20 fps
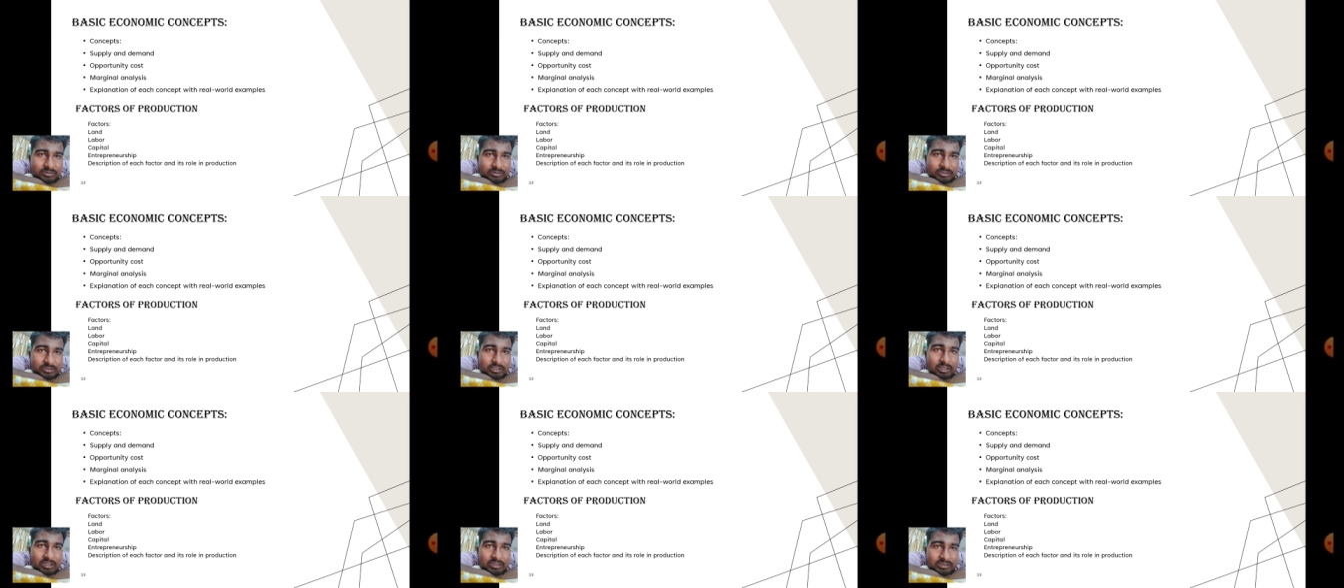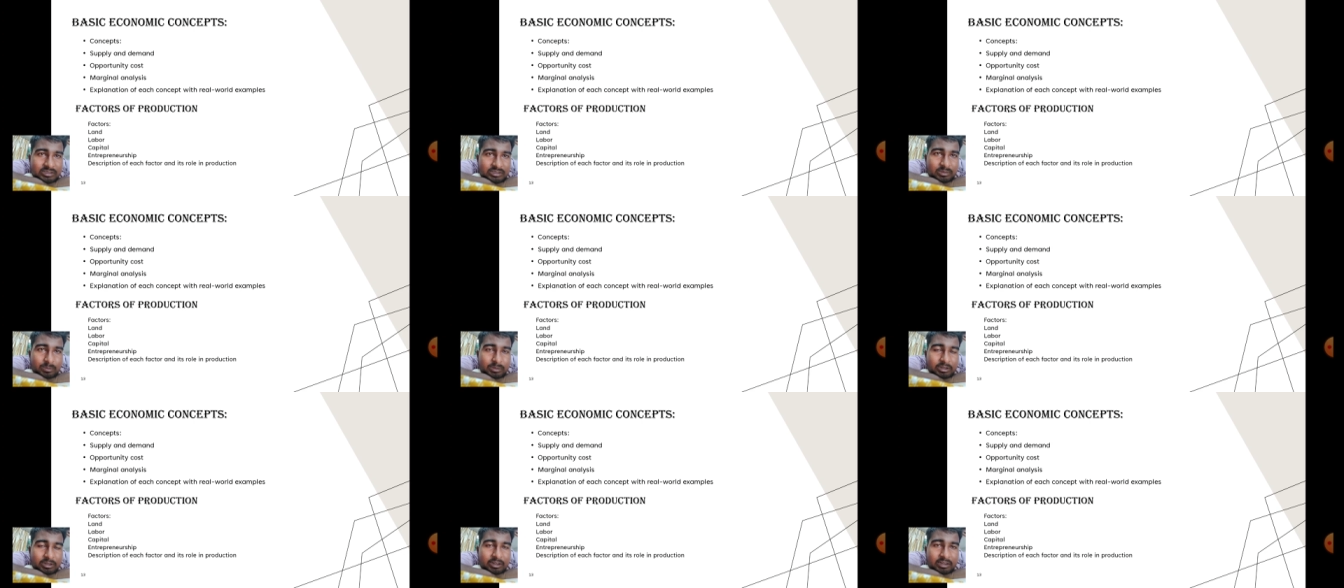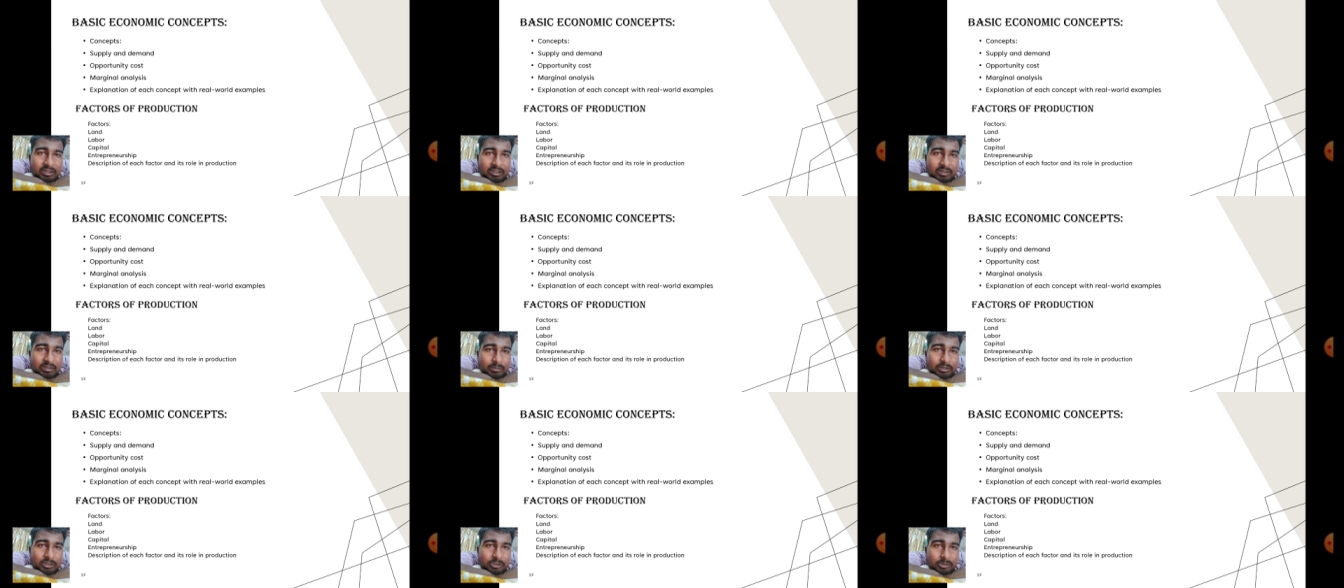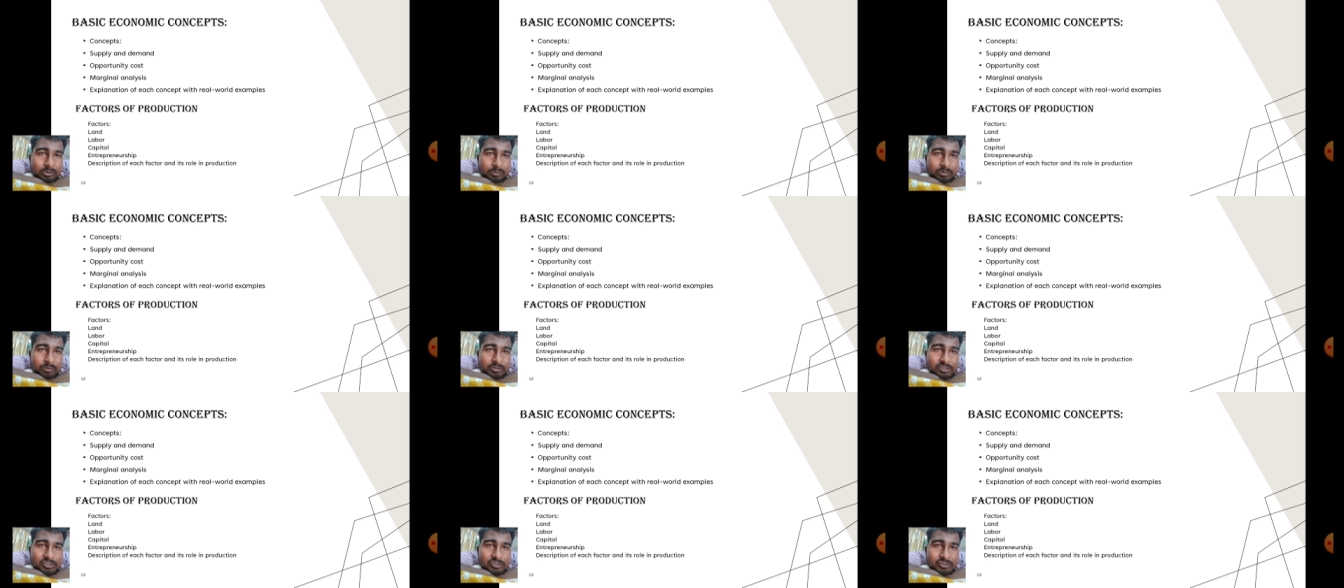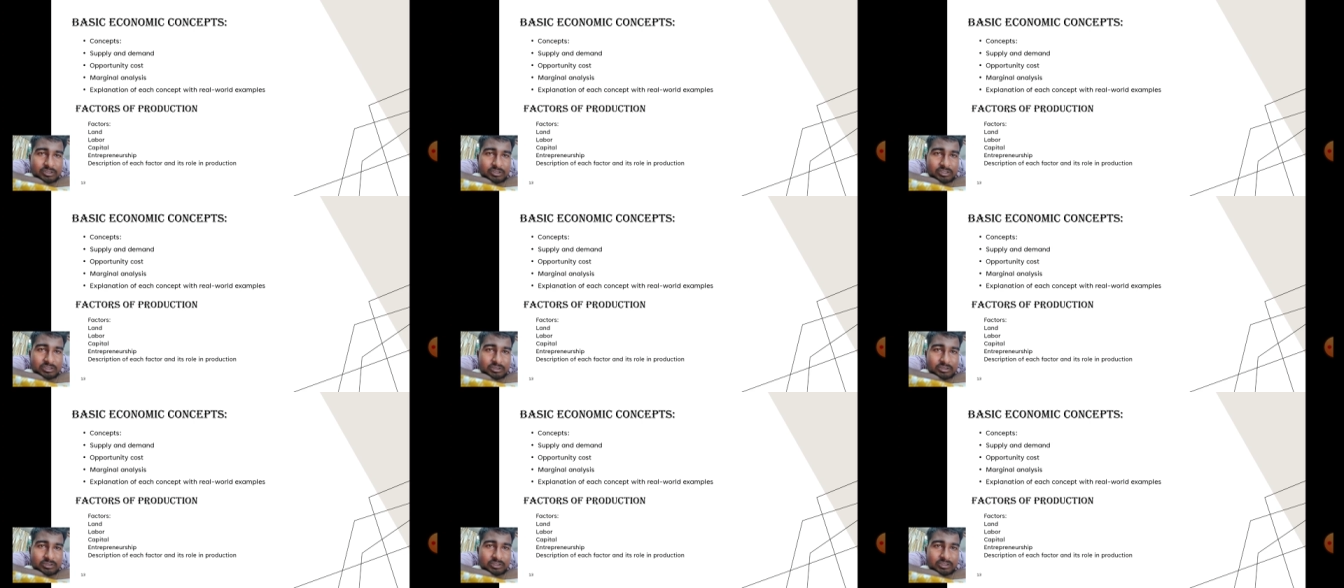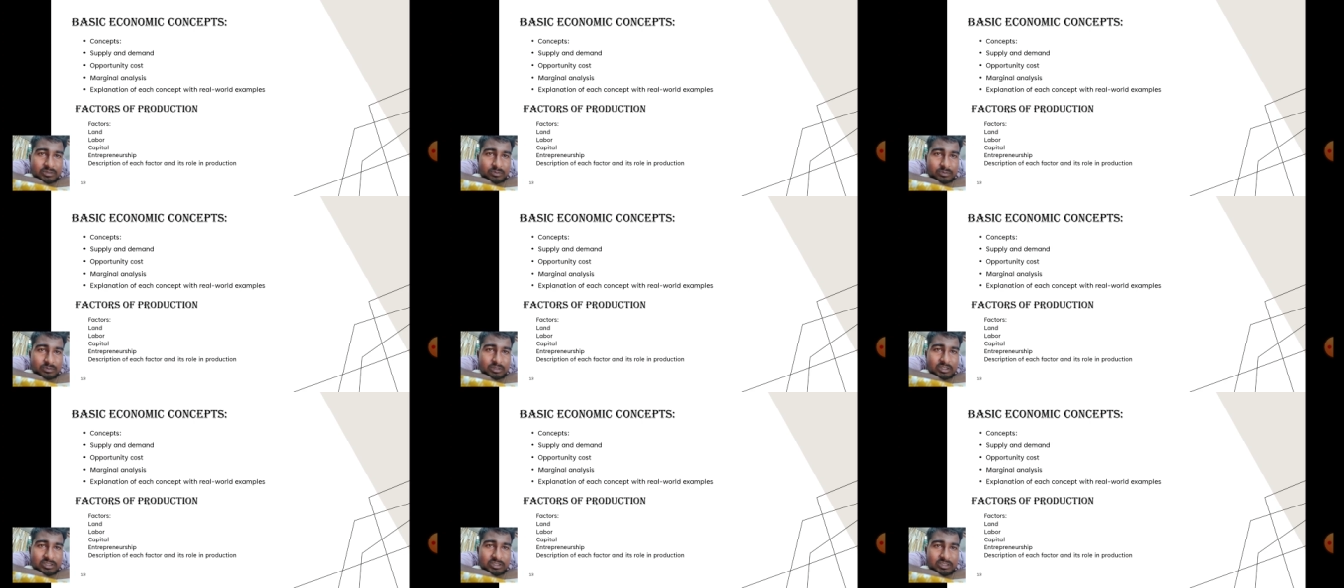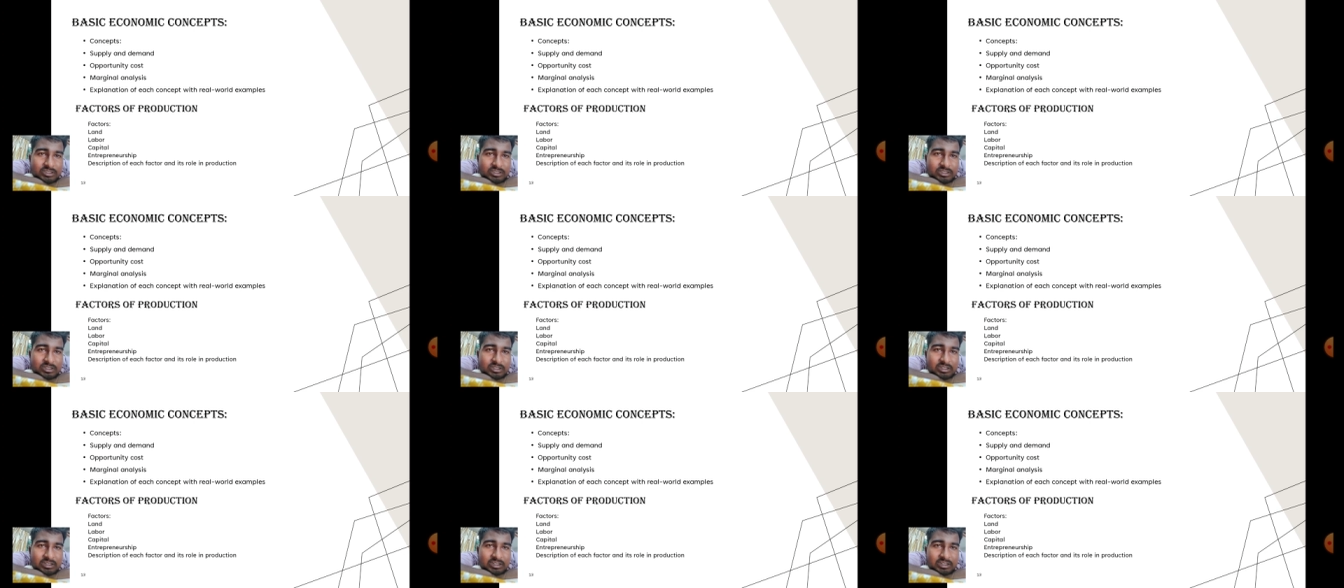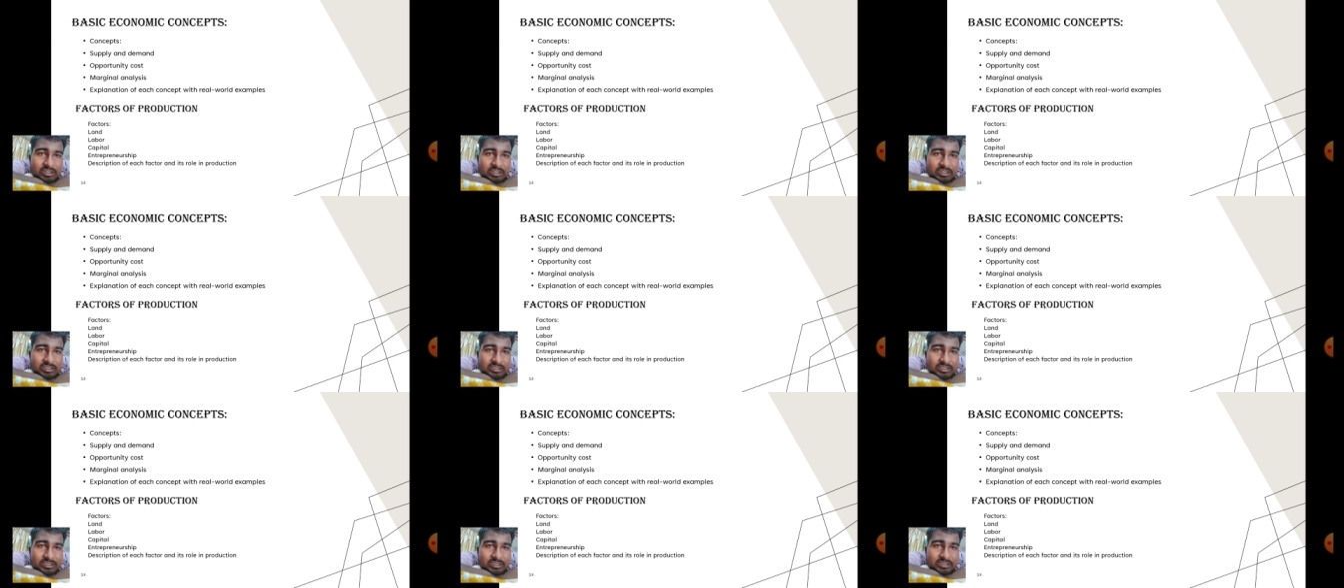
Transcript: supply and demand, opportunity cost, marginal analysis.